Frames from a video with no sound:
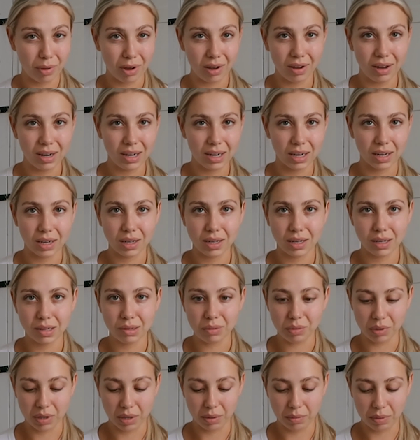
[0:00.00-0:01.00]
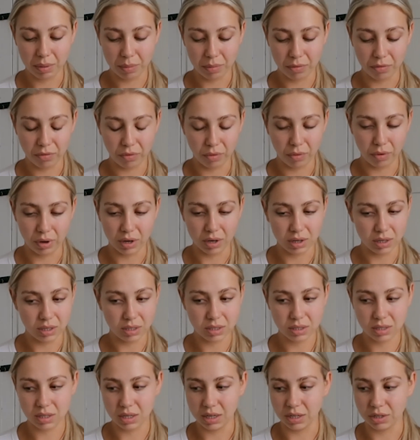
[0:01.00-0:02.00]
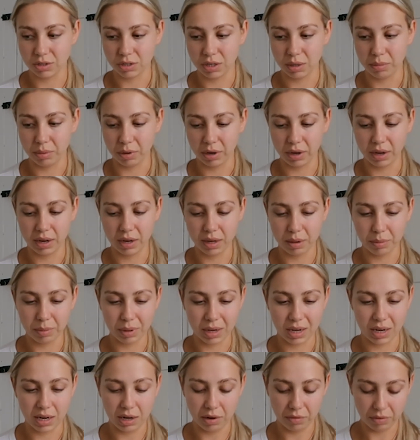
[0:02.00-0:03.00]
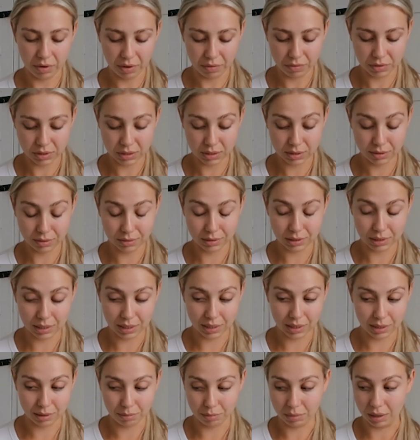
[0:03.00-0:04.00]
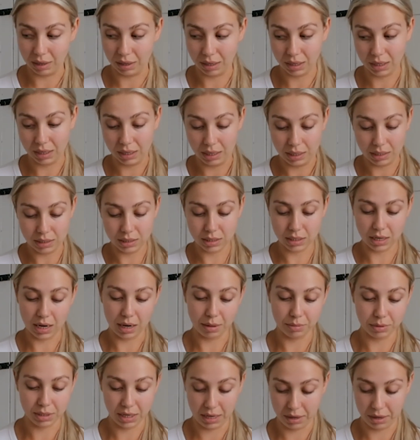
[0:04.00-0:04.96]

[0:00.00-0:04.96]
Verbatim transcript: buy like when I went before I just literally buy a bikini for every single day and I'm like you need to calm